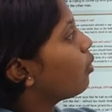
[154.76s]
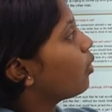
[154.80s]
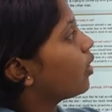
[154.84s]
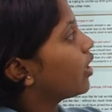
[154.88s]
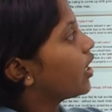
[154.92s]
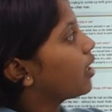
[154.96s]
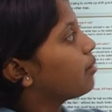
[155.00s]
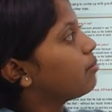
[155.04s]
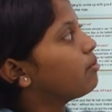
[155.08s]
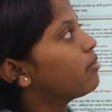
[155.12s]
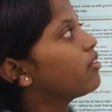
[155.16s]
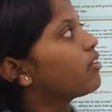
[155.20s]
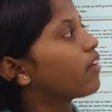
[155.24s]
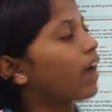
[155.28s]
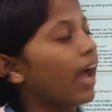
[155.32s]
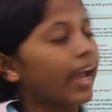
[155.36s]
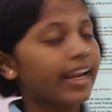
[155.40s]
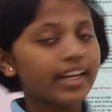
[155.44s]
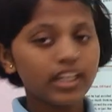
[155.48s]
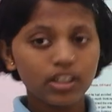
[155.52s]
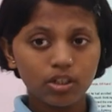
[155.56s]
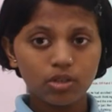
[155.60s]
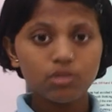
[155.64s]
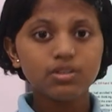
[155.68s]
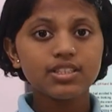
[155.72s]
poem
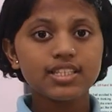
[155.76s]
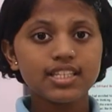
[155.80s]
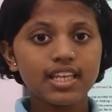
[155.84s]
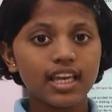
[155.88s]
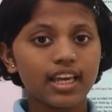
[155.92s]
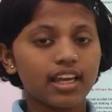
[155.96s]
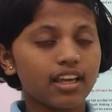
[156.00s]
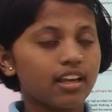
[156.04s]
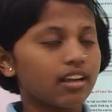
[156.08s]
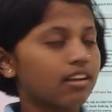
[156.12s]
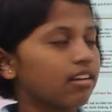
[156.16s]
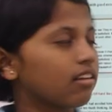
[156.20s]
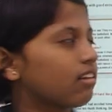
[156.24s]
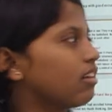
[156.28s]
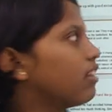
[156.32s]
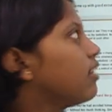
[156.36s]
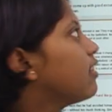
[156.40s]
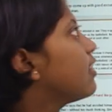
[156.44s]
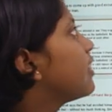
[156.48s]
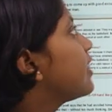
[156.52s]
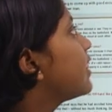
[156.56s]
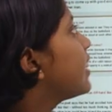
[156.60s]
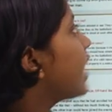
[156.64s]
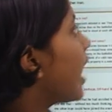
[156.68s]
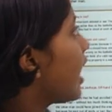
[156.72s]
trying to say?
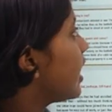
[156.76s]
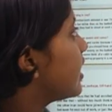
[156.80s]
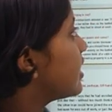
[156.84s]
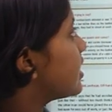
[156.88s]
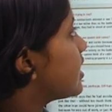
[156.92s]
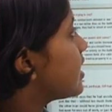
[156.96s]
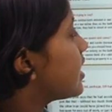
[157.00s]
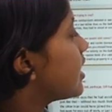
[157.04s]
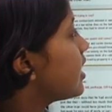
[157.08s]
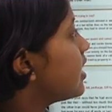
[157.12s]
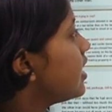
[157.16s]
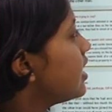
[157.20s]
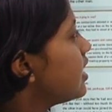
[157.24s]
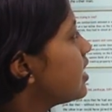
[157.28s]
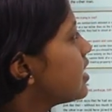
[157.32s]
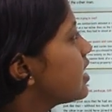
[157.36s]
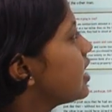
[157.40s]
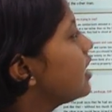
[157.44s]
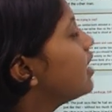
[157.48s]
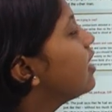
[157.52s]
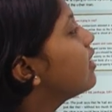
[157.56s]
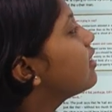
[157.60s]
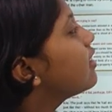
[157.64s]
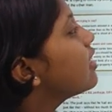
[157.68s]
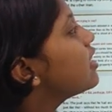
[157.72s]
The answer is,
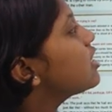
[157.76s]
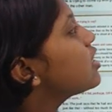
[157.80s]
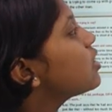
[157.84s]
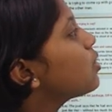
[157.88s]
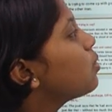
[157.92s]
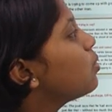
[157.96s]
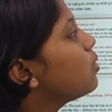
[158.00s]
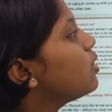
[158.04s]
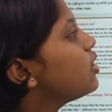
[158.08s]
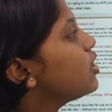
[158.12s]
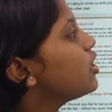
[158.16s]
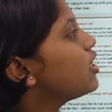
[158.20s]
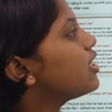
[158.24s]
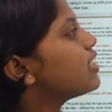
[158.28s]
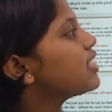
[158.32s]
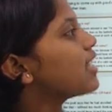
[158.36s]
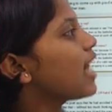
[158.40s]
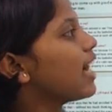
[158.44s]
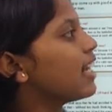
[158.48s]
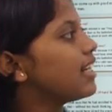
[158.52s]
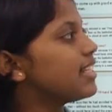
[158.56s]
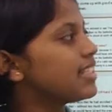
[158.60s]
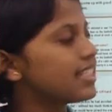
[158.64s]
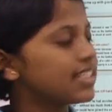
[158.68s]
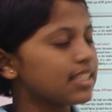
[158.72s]
the soldiers
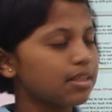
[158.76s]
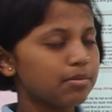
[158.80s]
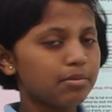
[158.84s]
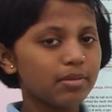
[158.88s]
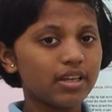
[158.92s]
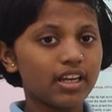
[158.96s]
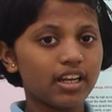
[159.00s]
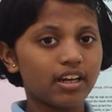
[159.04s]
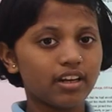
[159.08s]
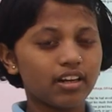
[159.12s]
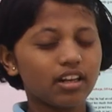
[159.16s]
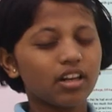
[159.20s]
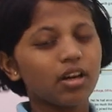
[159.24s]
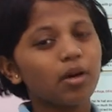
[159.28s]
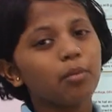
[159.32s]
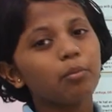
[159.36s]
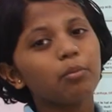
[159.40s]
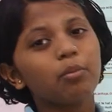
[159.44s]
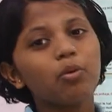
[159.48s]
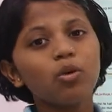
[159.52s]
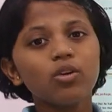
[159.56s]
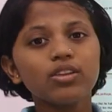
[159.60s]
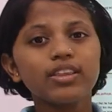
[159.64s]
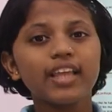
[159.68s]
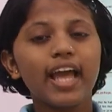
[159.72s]
are similar,
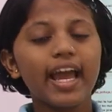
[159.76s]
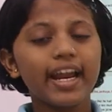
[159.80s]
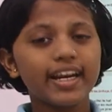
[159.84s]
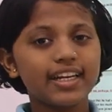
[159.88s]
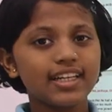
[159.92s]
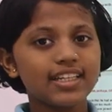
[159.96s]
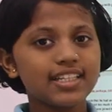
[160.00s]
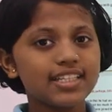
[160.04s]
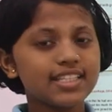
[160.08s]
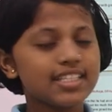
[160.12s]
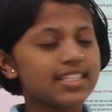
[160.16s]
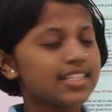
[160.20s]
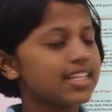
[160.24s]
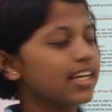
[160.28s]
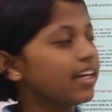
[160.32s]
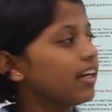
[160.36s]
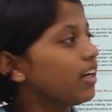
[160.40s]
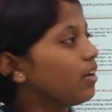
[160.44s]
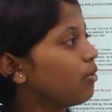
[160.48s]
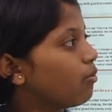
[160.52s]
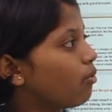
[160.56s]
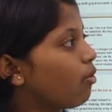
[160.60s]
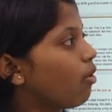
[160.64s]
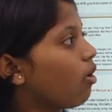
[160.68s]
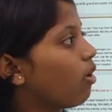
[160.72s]
both enlisted
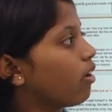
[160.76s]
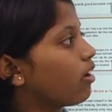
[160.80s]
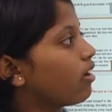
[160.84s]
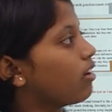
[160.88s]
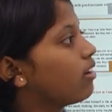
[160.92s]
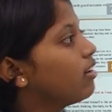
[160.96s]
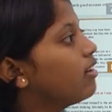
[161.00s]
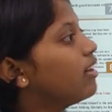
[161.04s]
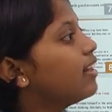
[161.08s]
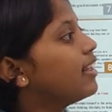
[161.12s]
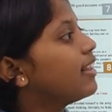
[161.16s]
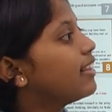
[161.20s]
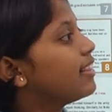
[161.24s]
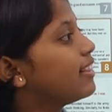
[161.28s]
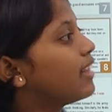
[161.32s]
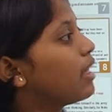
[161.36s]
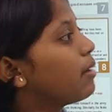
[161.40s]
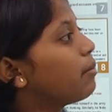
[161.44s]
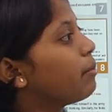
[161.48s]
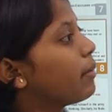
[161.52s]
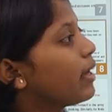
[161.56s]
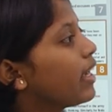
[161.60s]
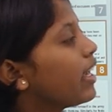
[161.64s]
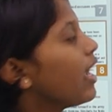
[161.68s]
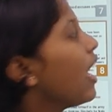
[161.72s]
in war.
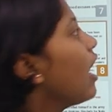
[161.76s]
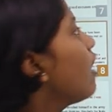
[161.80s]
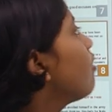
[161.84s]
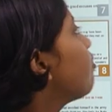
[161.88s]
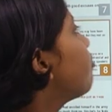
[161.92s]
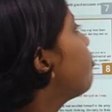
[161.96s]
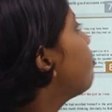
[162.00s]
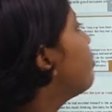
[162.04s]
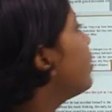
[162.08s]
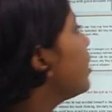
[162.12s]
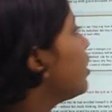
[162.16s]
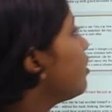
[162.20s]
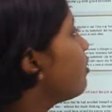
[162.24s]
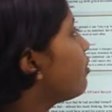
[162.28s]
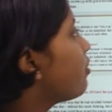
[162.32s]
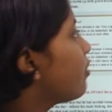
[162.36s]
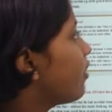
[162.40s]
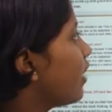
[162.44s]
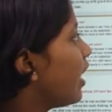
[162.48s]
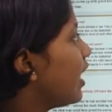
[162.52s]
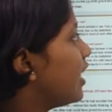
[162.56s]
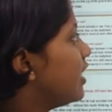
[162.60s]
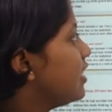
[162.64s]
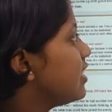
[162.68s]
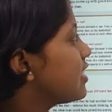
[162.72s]
They may have been
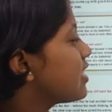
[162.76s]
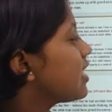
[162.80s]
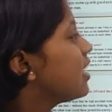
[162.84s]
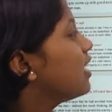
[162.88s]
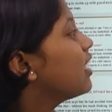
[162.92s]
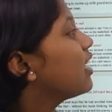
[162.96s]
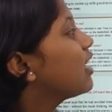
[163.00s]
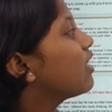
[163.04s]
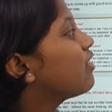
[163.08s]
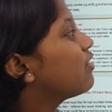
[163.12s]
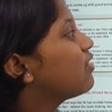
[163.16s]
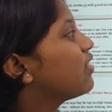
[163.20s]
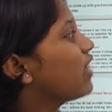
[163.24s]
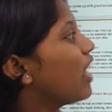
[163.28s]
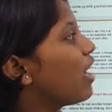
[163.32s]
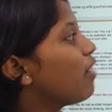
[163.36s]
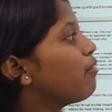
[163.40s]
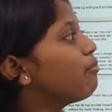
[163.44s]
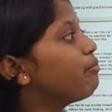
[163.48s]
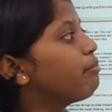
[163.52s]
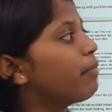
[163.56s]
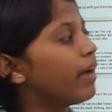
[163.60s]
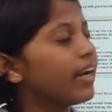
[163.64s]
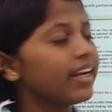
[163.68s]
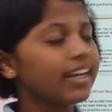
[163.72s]
friends if they
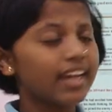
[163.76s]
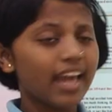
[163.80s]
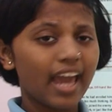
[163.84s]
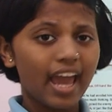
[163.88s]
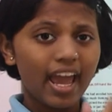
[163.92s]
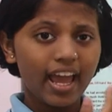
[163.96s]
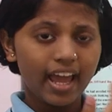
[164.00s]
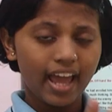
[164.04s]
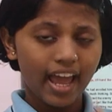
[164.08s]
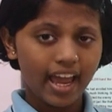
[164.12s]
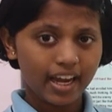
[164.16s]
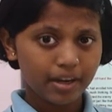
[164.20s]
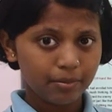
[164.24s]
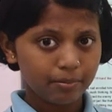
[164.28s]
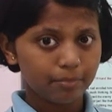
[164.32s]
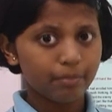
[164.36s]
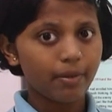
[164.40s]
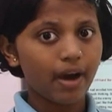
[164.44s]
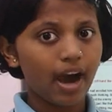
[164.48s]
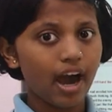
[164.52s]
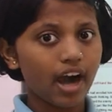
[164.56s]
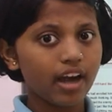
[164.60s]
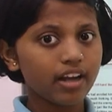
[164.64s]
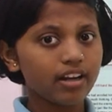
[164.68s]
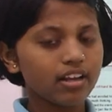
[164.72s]
have met at
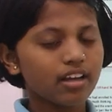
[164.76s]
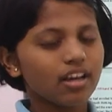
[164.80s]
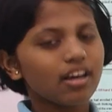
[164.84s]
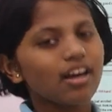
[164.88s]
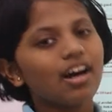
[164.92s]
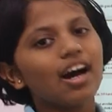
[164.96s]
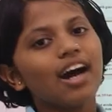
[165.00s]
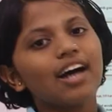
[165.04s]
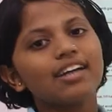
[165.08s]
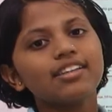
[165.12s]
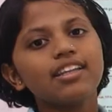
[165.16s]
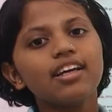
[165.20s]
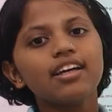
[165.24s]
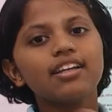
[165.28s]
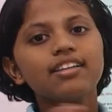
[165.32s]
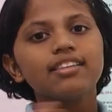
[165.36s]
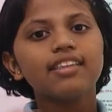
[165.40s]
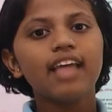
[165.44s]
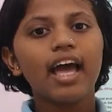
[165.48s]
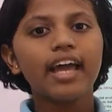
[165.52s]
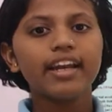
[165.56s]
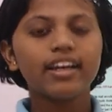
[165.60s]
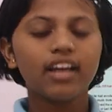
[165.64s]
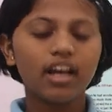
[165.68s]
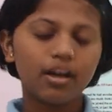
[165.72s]
bar other
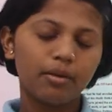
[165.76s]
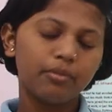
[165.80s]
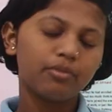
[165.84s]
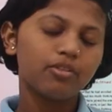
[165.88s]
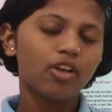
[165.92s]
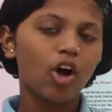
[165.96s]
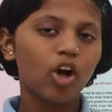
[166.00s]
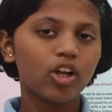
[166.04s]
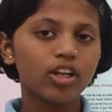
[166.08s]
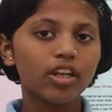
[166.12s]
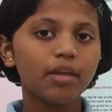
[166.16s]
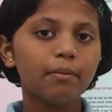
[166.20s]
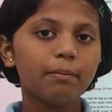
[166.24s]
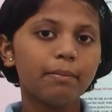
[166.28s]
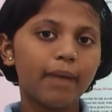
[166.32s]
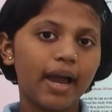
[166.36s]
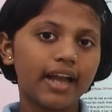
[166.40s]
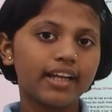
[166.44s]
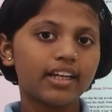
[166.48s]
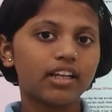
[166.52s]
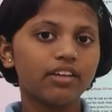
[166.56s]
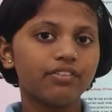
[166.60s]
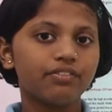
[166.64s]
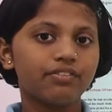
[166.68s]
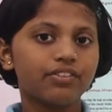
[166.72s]
than on the
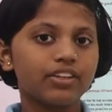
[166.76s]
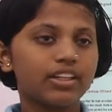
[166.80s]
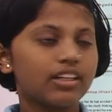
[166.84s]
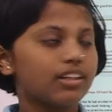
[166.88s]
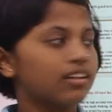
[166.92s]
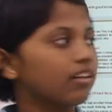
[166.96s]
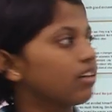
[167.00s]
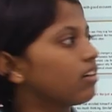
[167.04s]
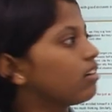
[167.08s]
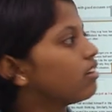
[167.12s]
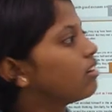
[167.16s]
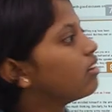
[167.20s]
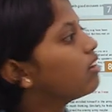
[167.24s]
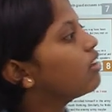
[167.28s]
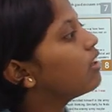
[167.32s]
battlefield.